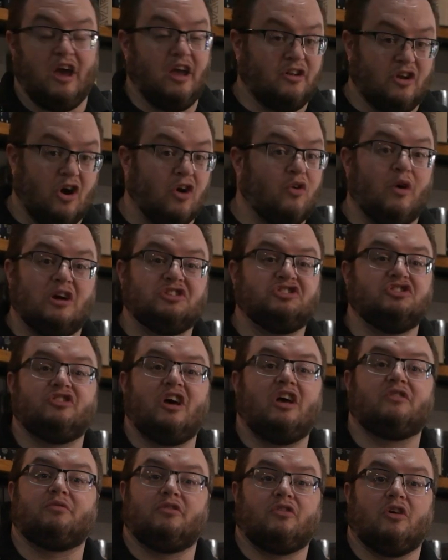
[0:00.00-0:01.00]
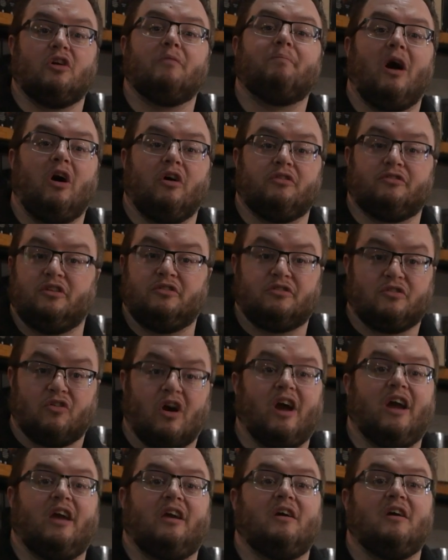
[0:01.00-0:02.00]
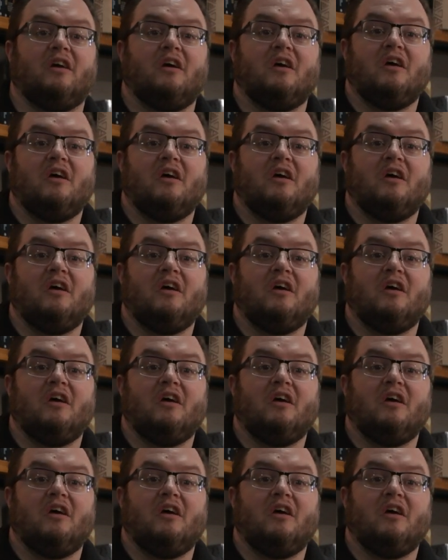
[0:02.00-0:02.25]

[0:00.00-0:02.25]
hey, no questions asked return policy is great.